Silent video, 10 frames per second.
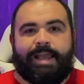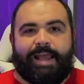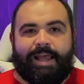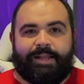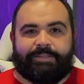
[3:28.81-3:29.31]

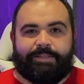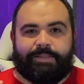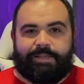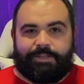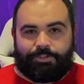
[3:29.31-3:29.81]
and
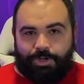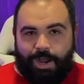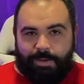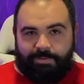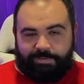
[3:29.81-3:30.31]
the
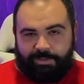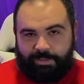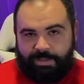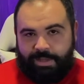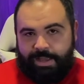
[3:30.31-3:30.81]
job of
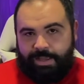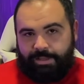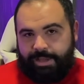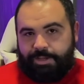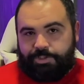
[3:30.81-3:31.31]
a
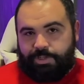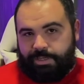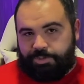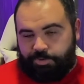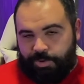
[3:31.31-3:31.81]
geisha
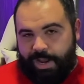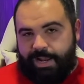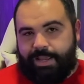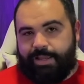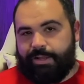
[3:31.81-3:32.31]
in
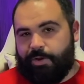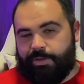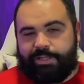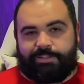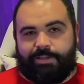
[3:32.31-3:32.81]
training and all
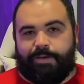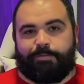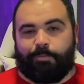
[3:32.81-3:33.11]
that stuff.